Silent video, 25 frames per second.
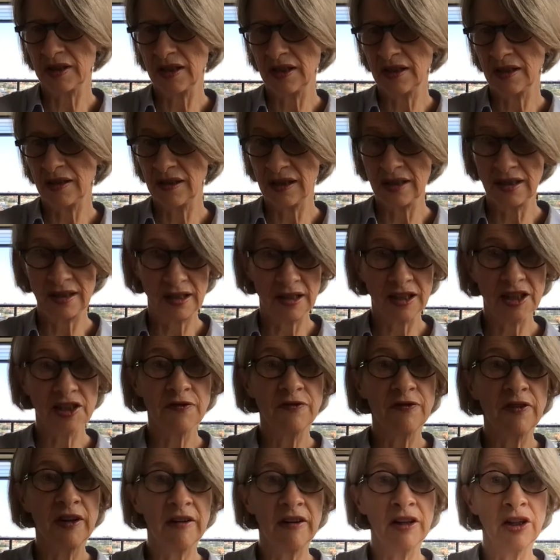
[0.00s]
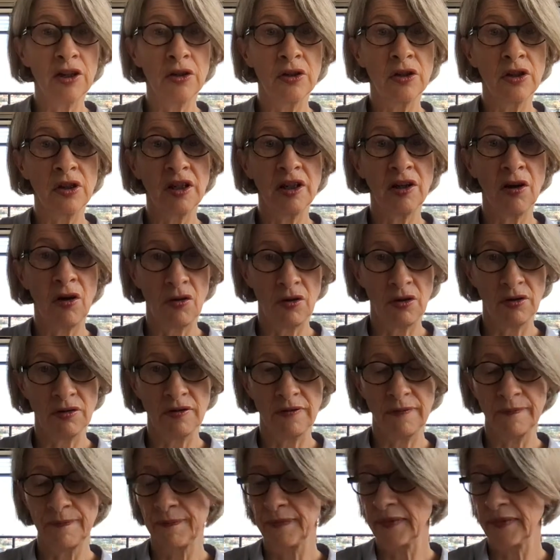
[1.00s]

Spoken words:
He did these things very early on